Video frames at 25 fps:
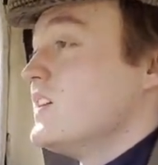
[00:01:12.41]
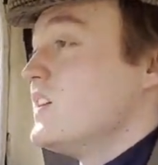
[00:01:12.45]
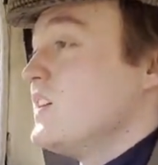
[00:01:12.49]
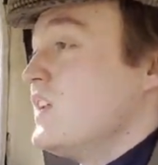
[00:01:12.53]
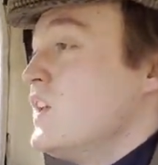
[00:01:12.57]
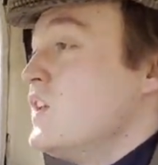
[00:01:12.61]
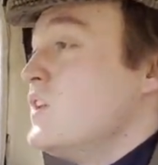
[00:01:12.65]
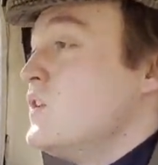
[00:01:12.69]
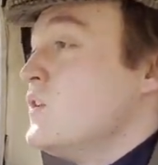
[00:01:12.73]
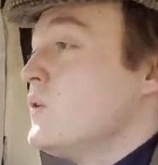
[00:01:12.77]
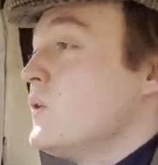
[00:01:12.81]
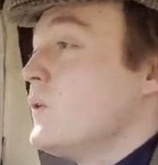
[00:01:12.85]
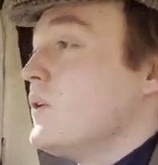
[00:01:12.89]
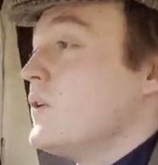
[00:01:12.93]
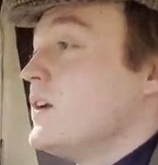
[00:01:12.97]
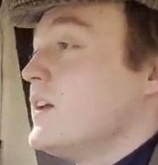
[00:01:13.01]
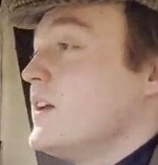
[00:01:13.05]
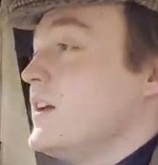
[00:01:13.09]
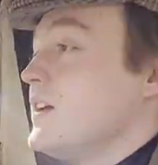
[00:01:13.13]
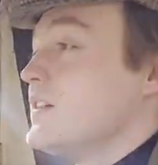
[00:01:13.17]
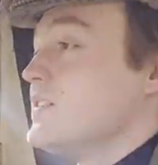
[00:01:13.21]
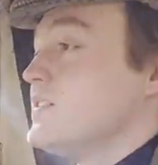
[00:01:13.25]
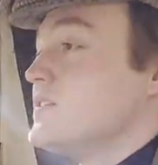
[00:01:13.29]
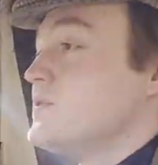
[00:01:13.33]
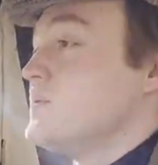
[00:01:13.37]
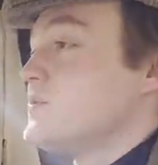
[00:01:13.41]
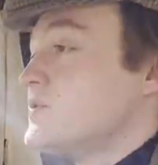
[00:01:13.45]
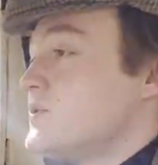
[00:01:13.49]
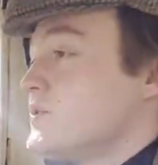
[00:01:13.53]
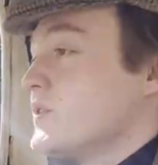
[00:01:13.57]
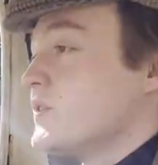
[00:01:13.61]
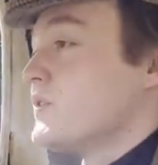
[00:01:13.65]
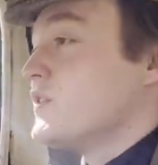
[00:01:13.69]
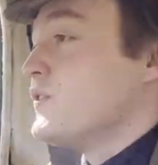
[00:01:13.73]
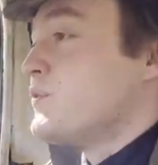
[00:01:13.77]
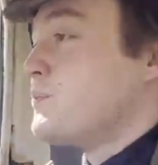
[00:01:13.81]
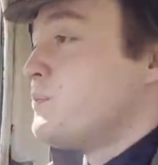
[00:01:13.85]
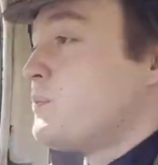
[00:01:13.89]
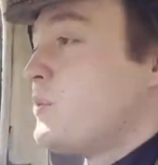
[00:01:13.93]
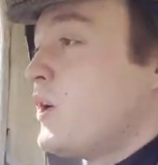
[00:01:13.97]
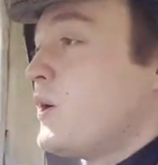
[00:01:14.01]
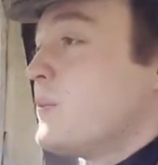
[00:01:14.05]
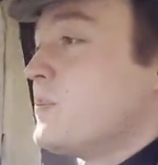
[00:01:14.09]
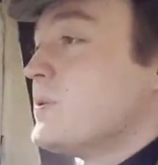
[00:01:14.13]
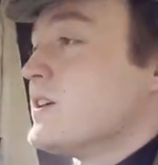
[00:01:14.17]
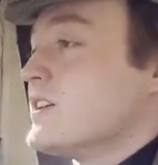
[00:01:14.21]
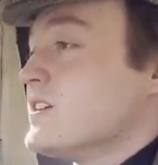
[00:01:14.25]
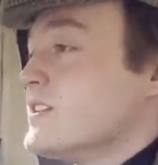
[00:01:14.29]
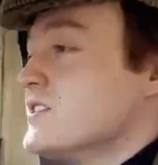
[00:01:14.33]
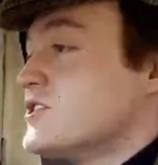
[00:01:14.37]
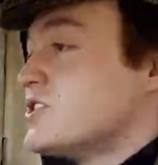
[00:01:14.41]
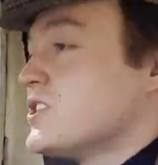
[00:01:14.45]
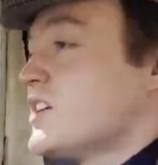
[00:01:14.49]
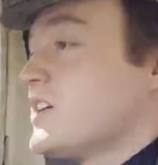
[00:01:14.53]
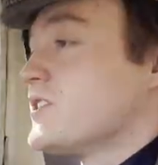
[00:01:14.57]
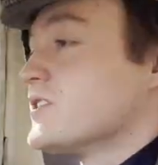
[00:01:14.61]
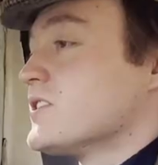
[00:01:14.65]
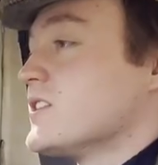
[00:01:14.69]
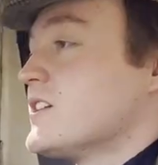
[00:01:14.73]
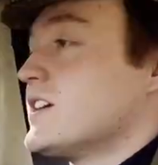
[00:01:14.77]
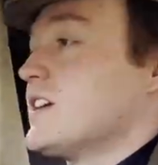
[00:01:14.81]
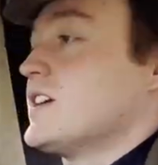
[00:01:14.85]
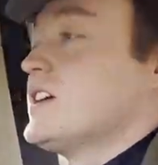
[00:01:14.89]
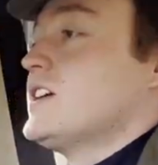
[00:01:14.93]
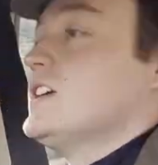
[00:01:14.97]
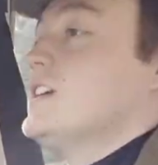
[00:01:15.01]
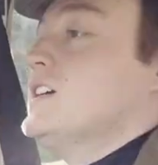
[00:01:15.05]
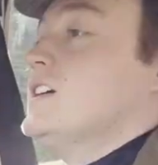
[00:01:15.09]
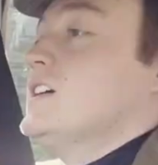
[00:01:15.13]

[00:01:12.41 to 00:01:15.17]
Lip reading: annoying sort of popping and juddering